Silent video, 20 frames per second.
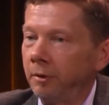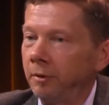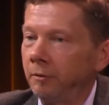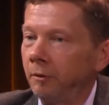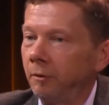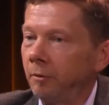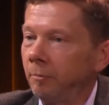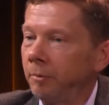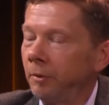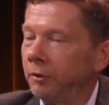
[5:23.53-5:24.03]
to
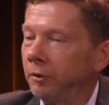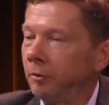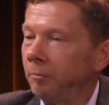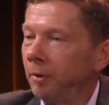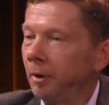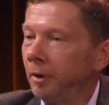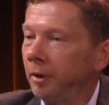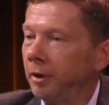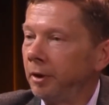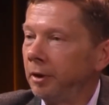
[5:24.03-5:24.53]
the
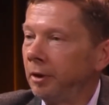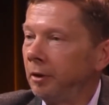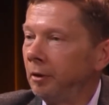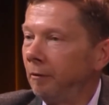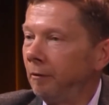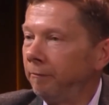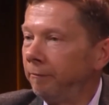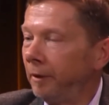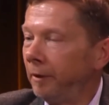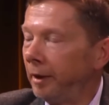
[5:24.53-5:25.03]
possibility of
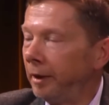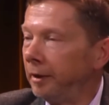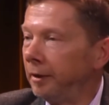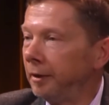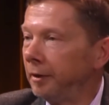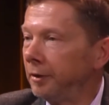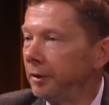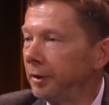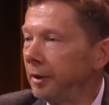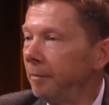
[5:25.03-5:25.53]
finding
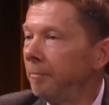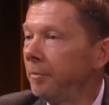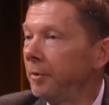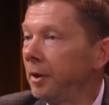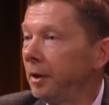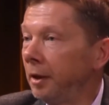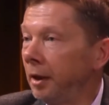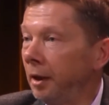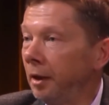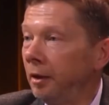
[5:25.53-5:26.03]
something
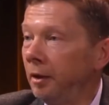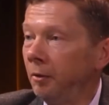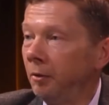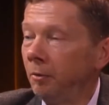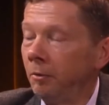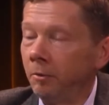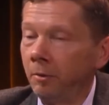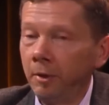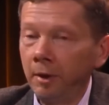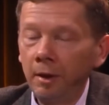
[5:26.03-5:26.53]
in
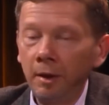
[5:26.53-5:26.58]
you